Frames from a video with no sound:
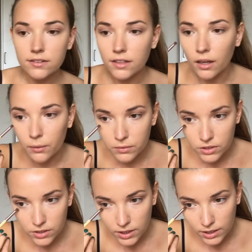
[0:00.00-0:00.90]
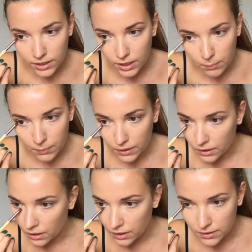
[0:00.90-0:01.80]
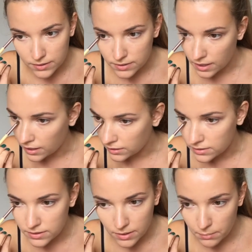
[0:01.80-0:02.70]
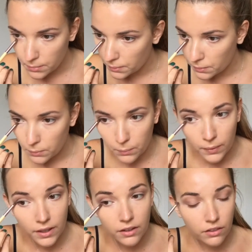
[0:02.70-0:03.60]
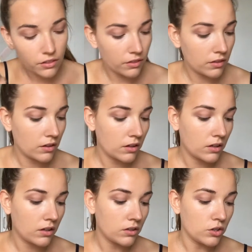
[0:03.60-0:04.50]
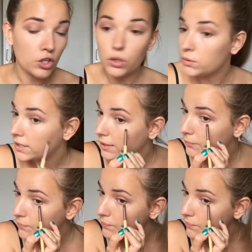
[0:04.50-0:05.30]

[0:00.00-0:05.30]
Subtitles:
So just going to keep it nice and simple with Nudie.